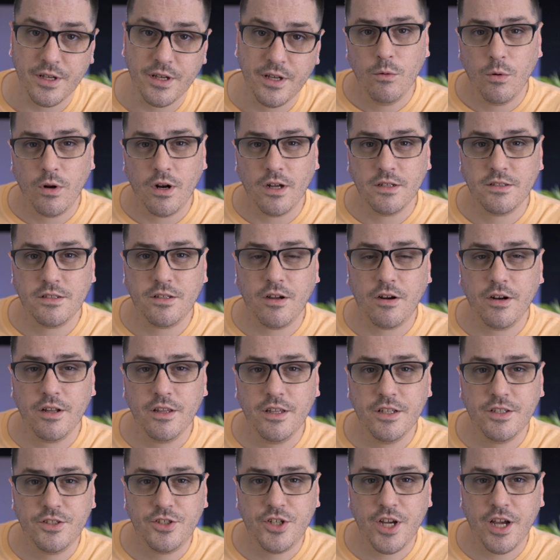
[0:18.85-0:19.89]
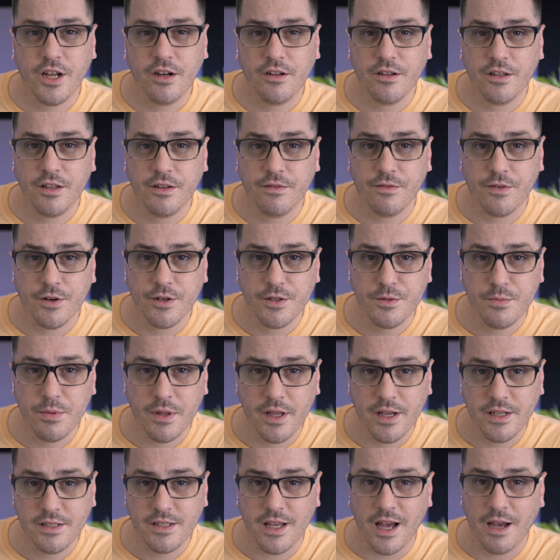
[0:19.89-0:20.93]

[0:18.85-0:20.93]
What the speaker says: When I started this channel in the first place,